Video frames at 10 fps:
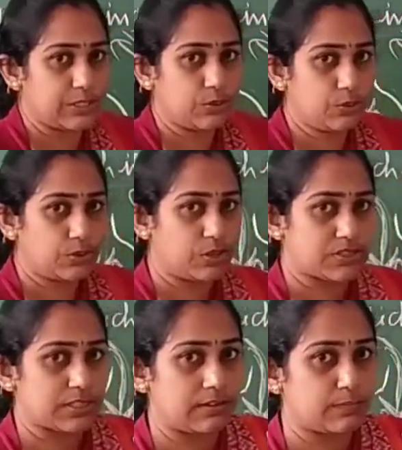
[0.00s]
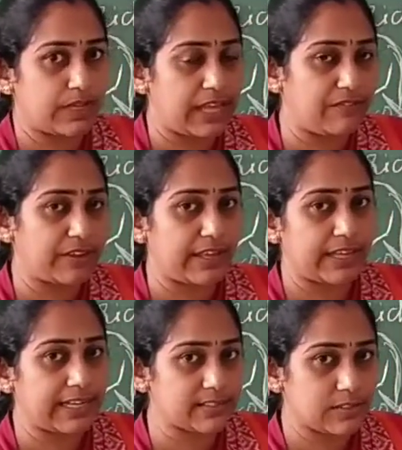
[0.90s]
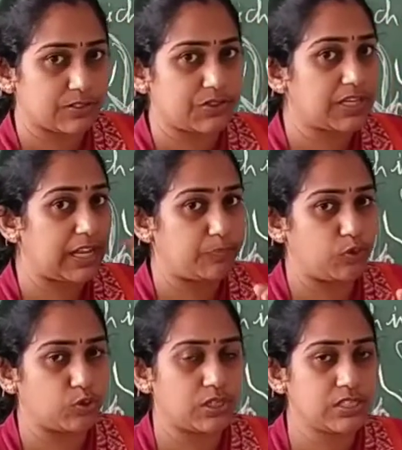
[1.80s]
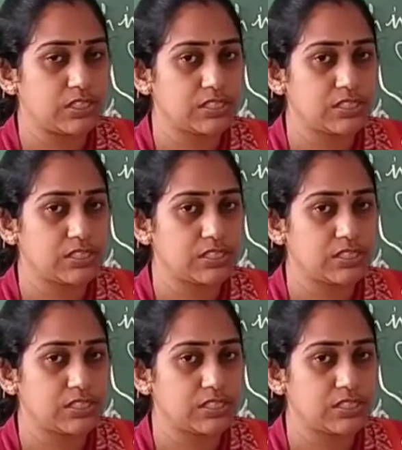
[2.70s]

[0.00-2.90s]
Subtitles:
you, nostril will be having hair-like structure and mucus.